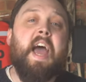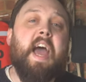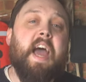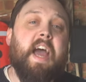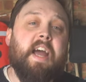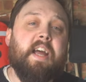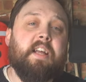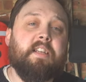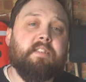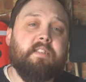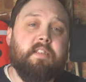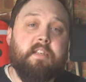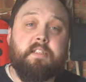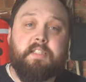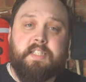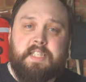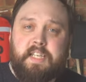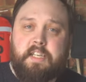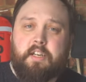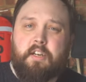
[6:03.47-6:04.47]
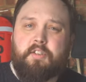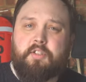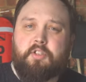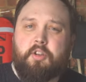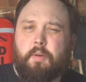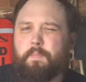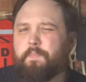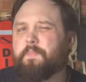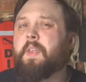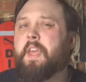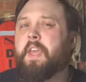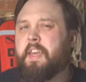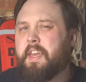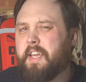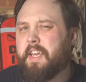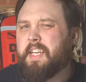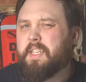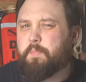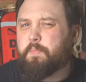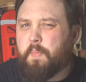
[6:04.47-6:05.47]
and a deco stop
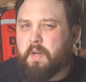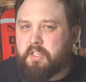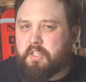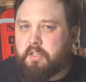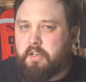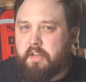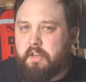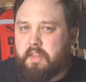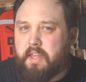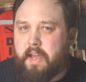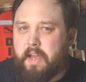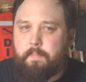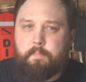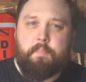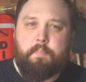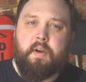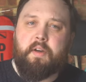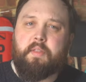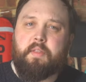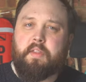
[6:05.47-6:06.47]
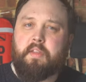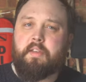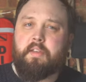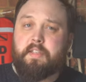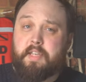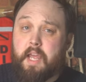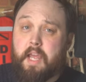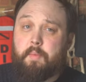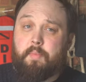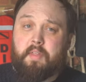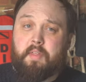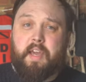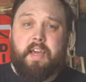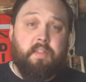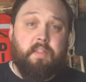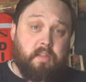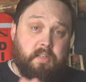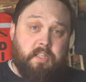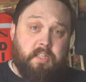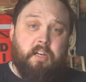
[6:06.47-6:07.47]
is much like that, but the depth
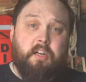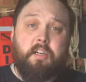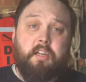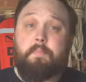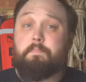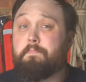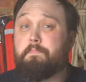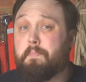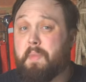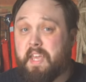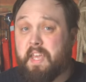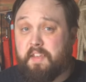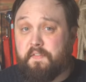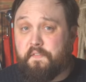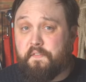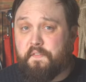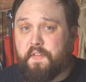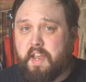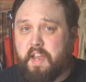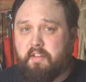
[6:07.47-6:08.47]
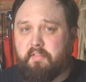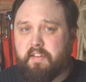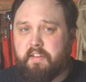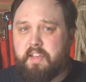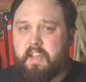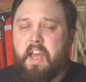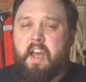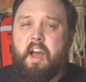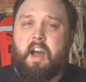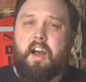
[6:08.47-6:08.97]
and the time may vary,